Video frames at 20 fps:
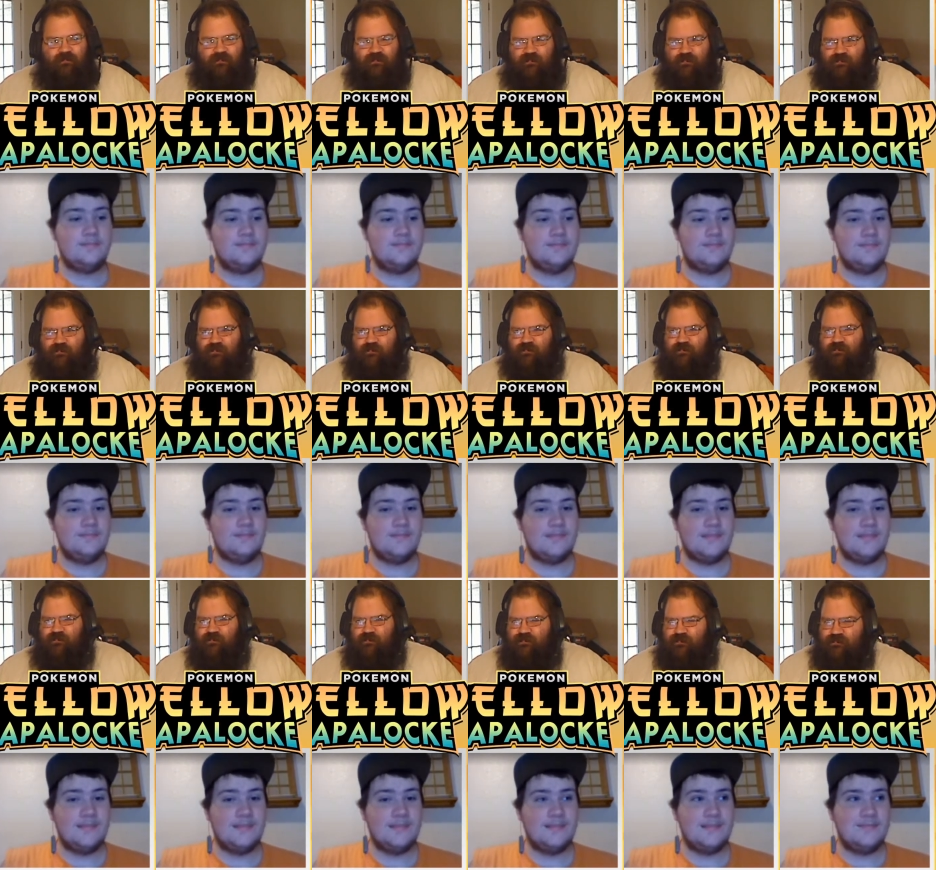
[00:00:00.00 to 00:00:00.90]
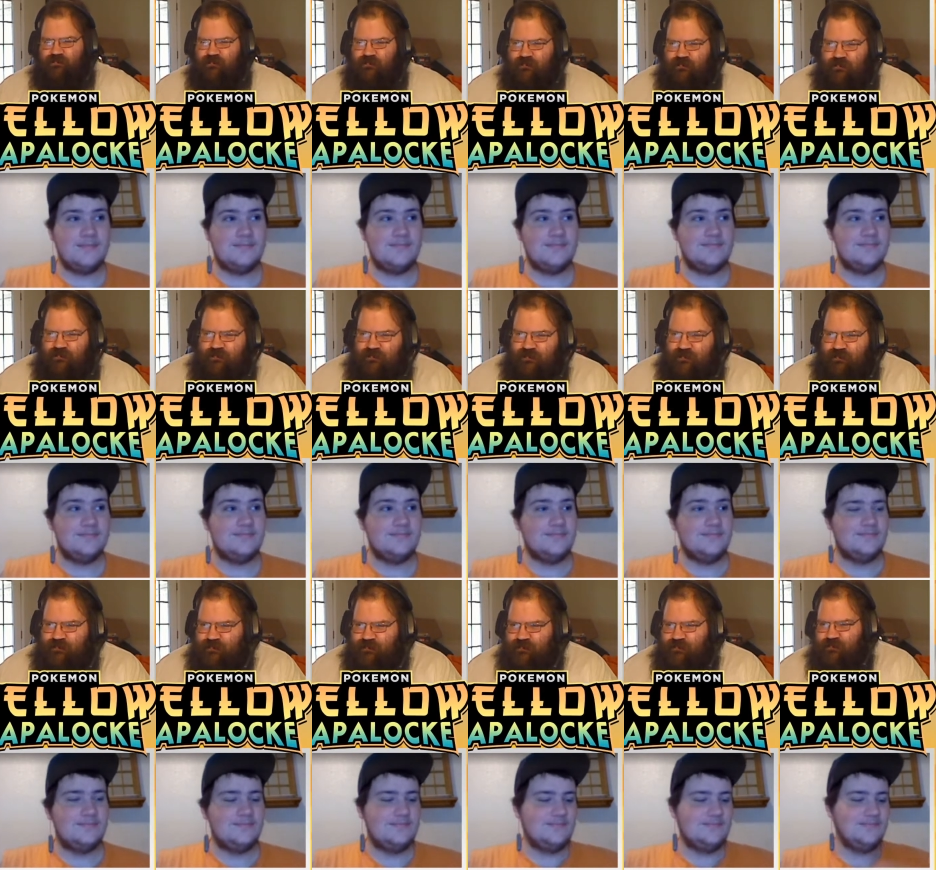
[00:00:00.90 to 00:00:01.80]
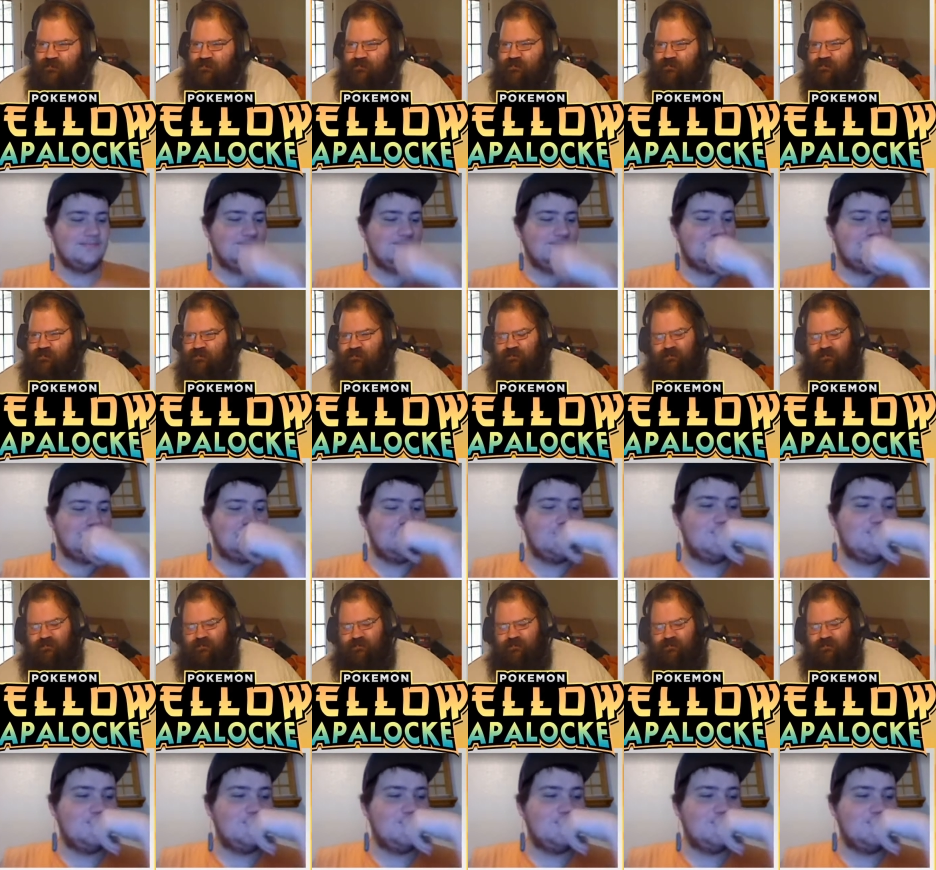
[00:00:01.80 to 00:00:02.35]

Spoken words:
(silence)